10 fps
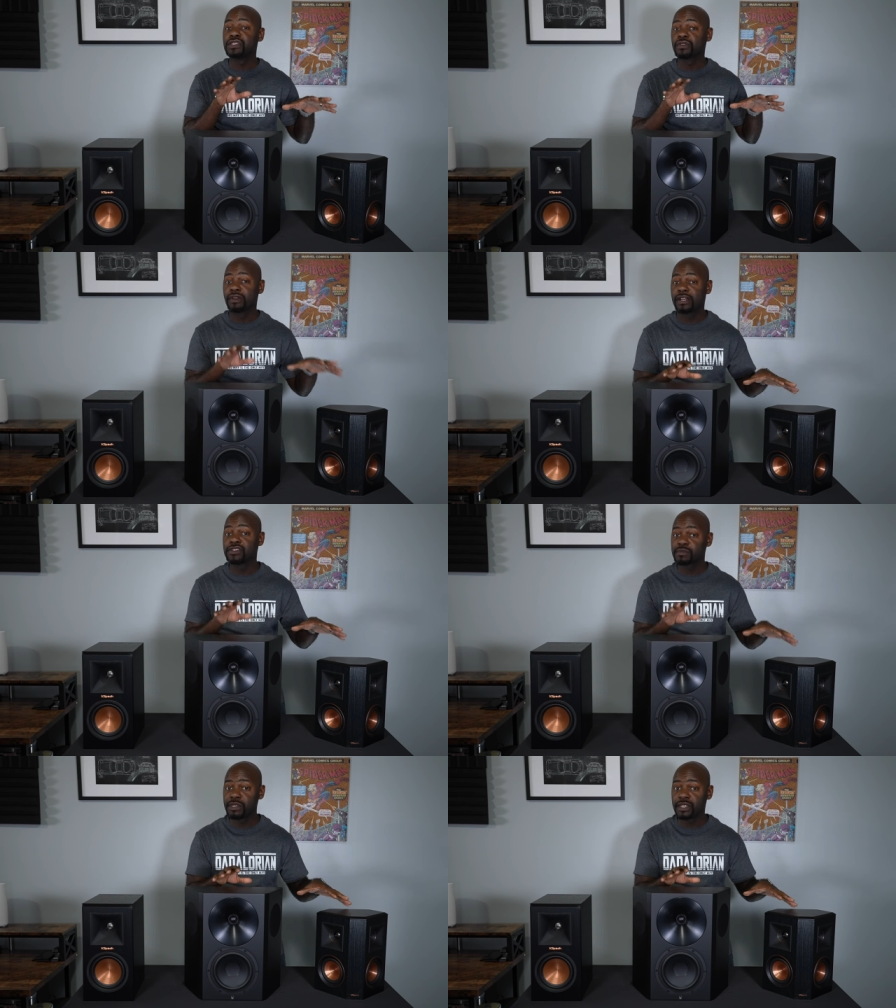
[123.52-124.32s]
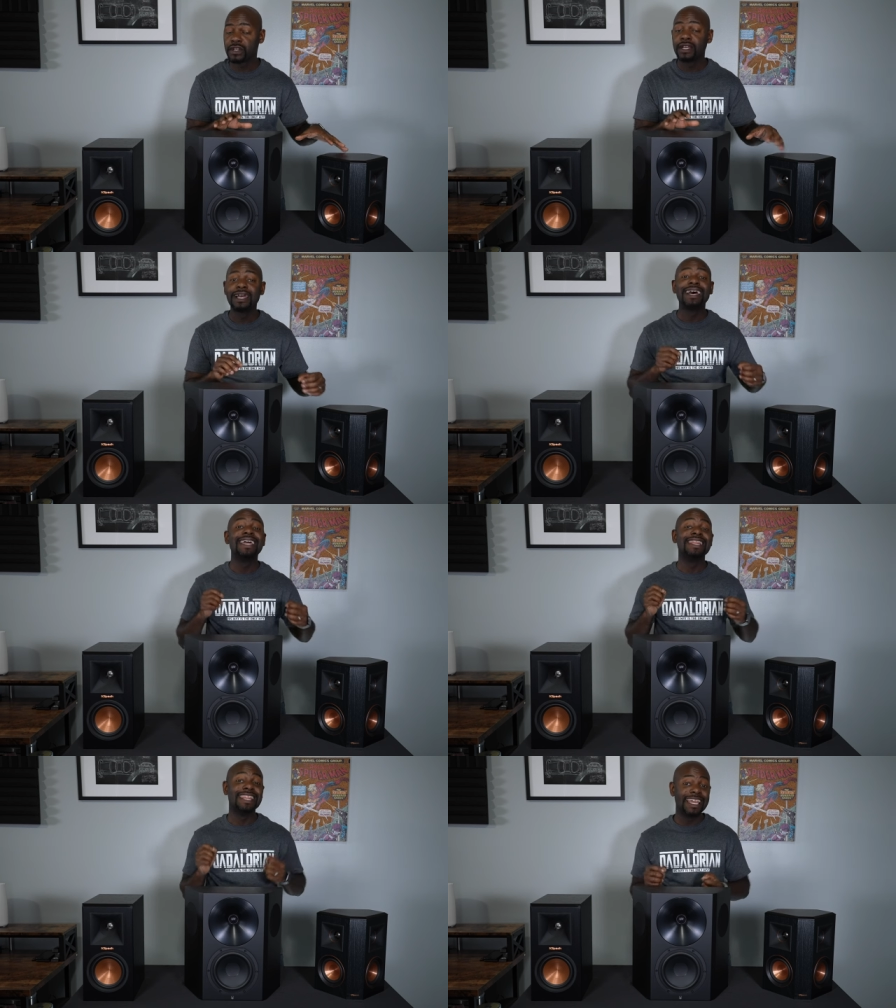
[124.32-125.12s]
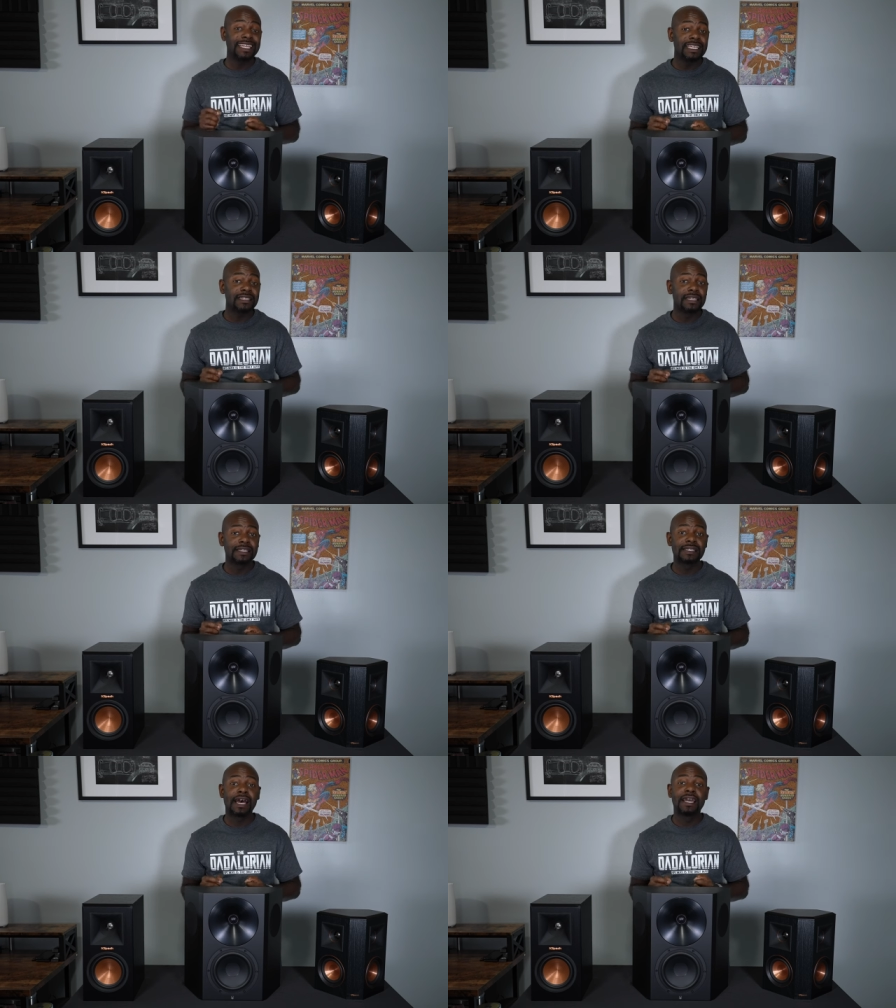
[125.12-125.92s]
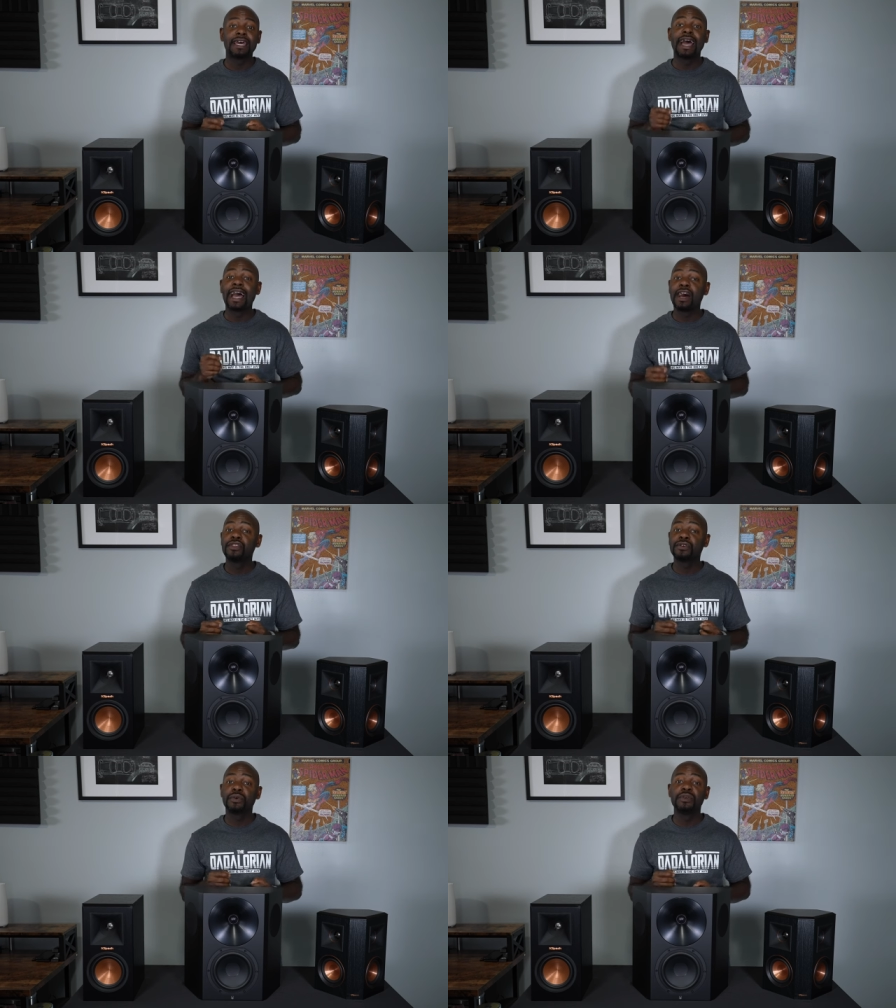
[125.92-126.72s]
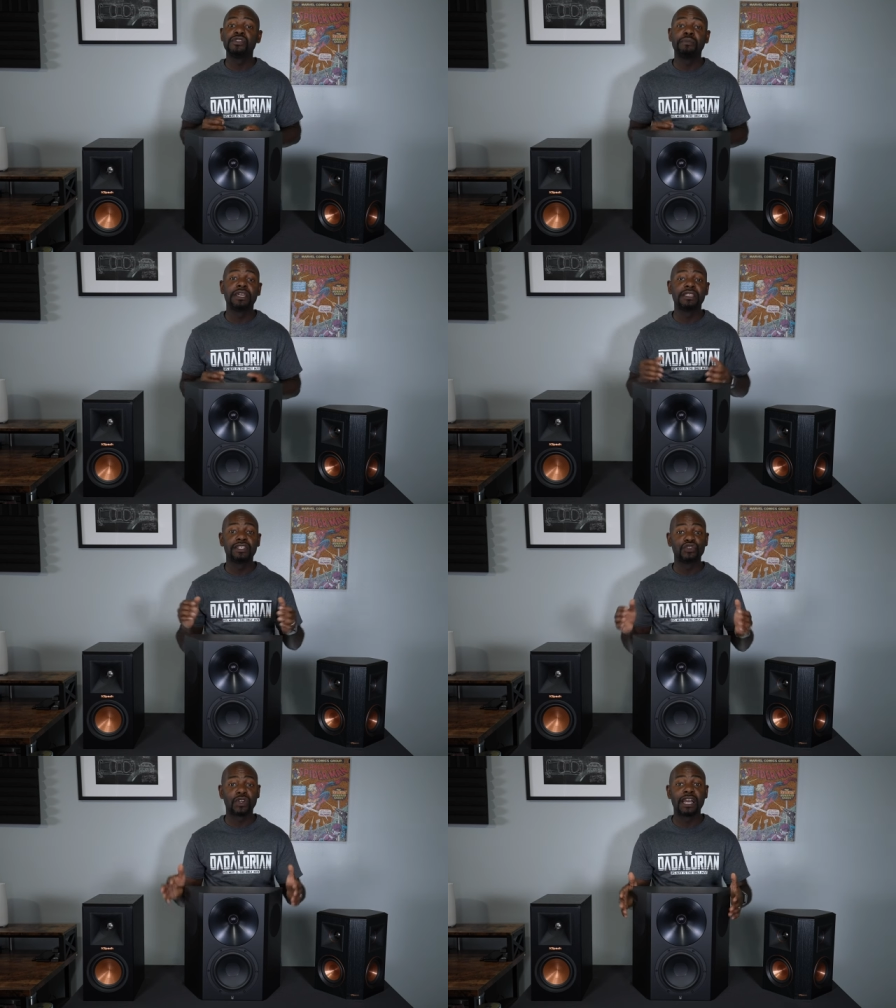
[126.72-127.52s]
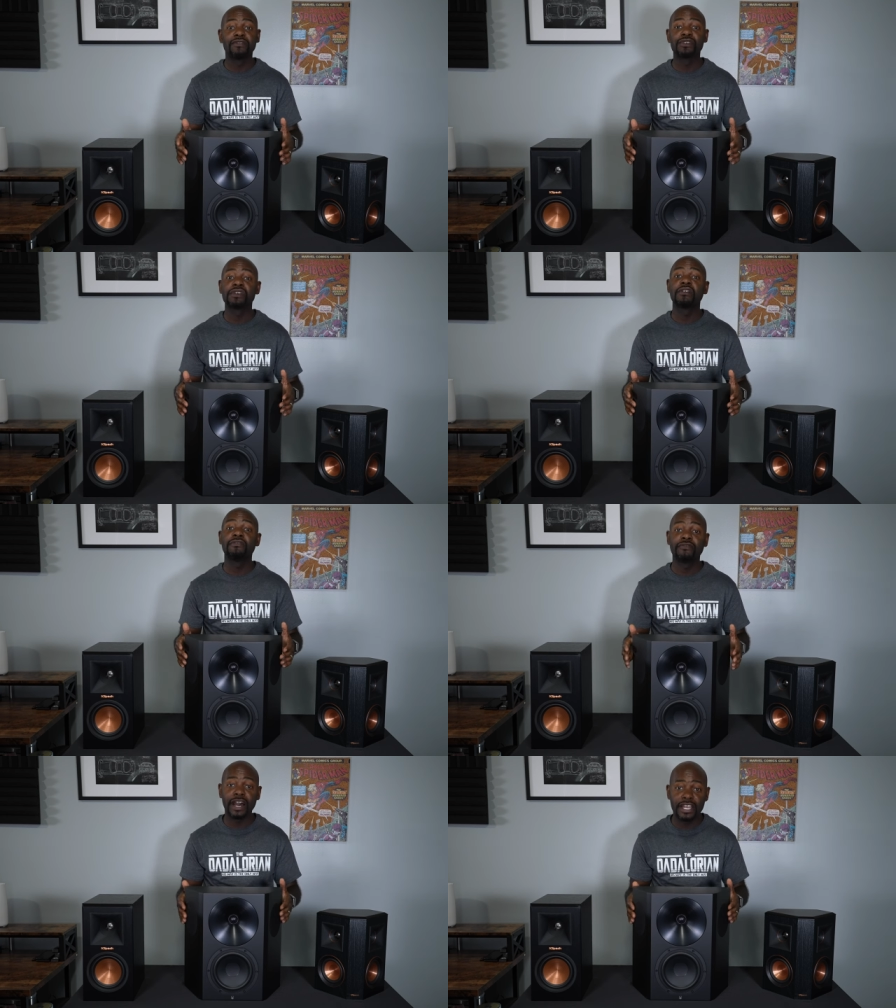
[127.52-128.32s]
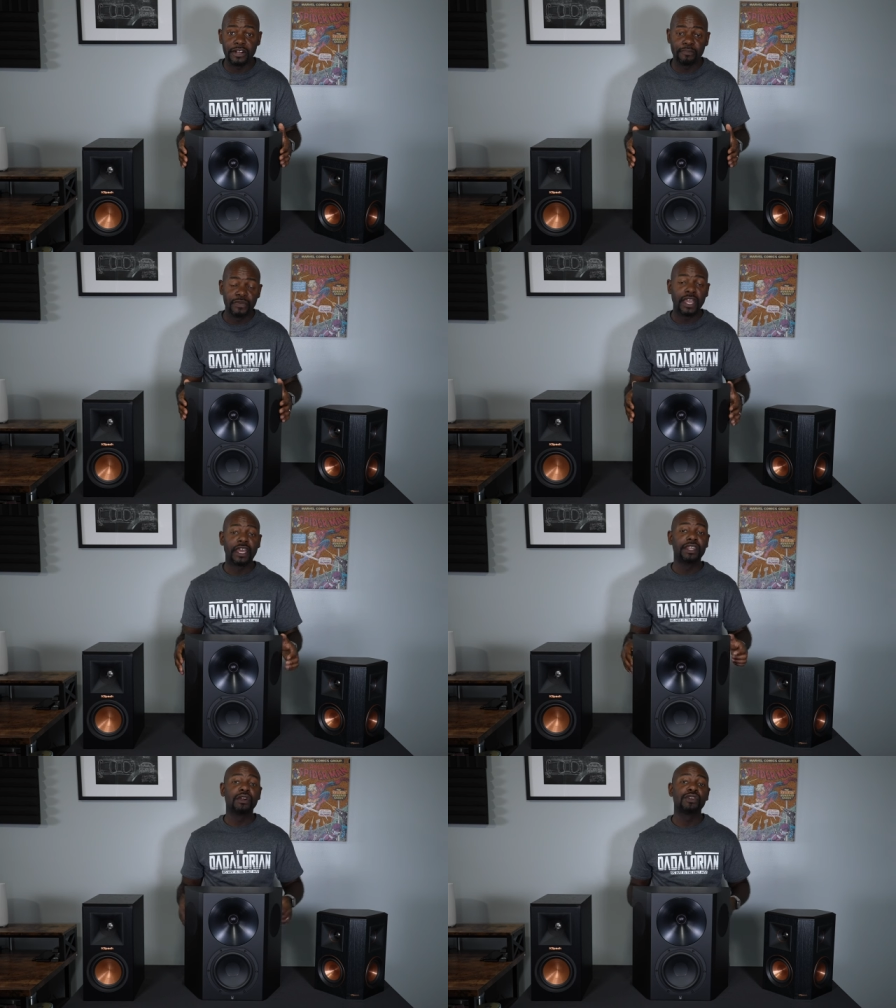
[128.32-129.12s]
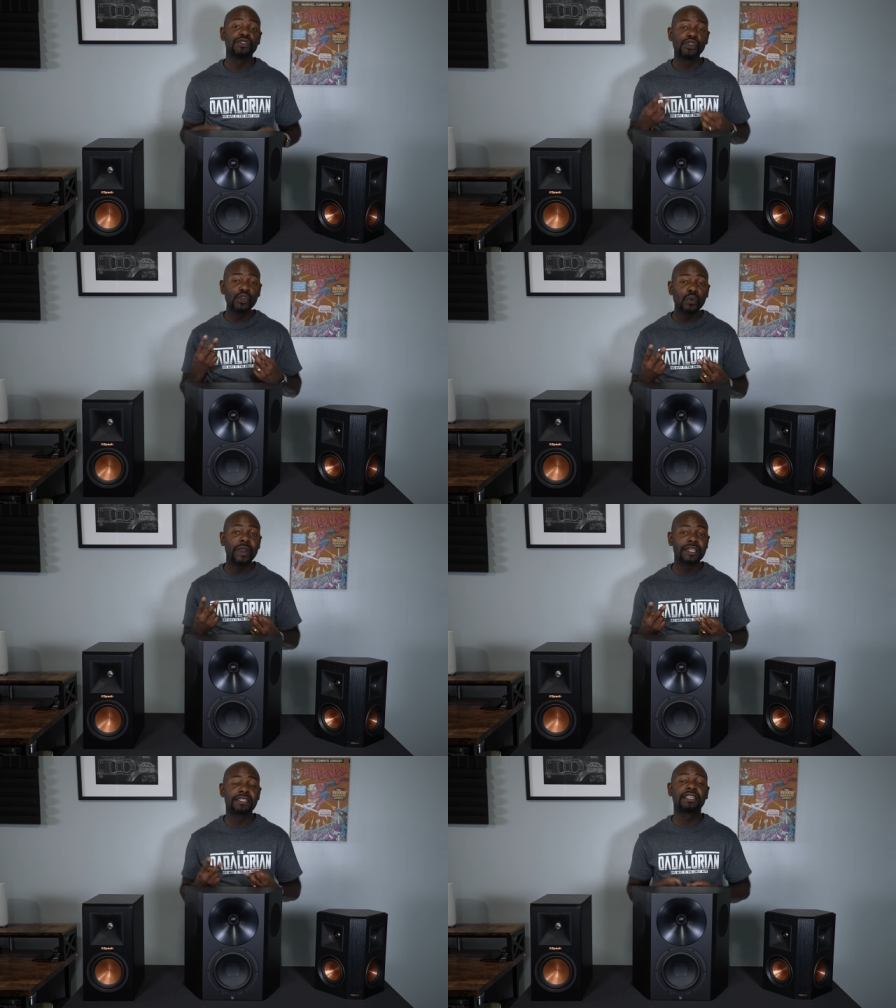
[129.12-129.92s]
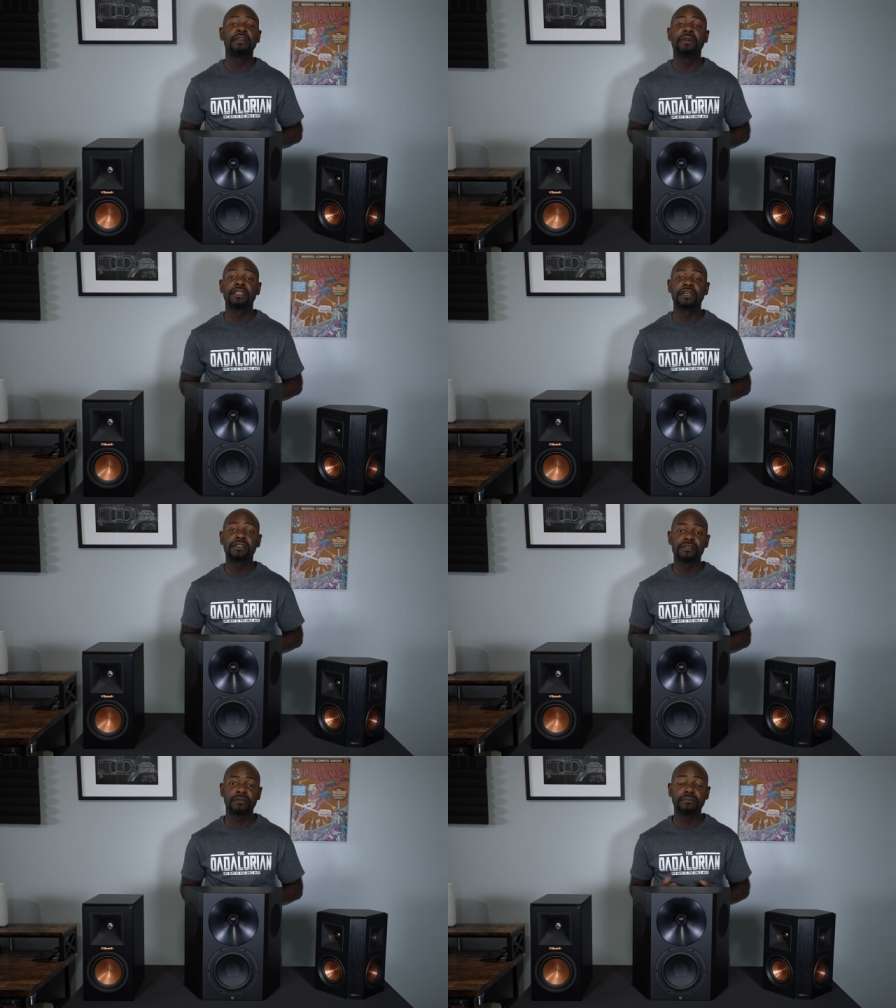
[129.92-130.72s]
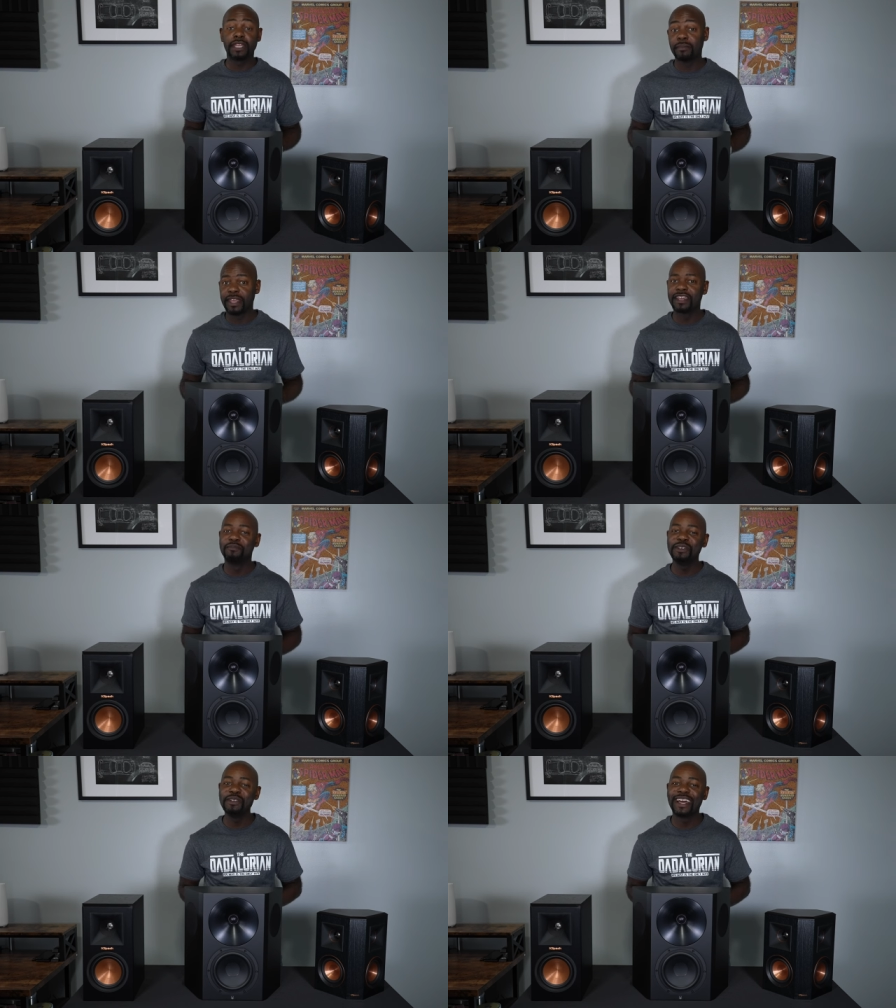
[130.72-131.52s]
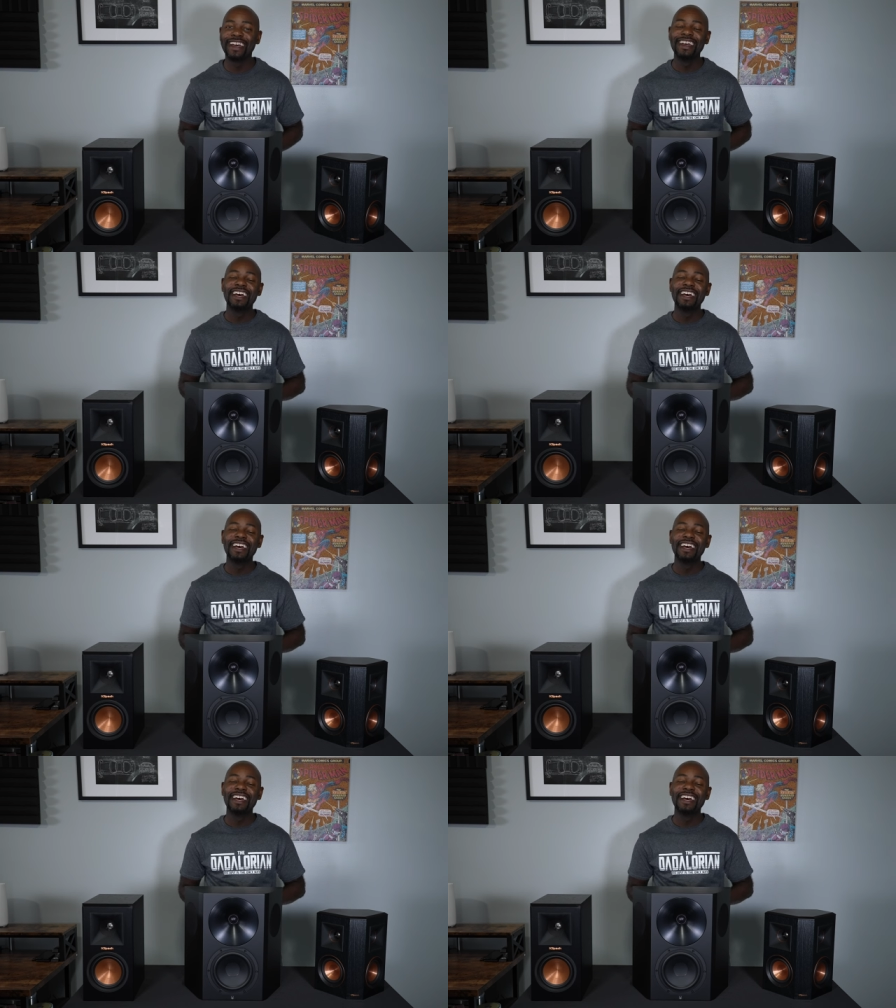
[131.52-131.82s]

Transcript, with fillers: surround speaker they need to decide how they're going to make these drivers fire. And there are two ways that they make that they make them do that.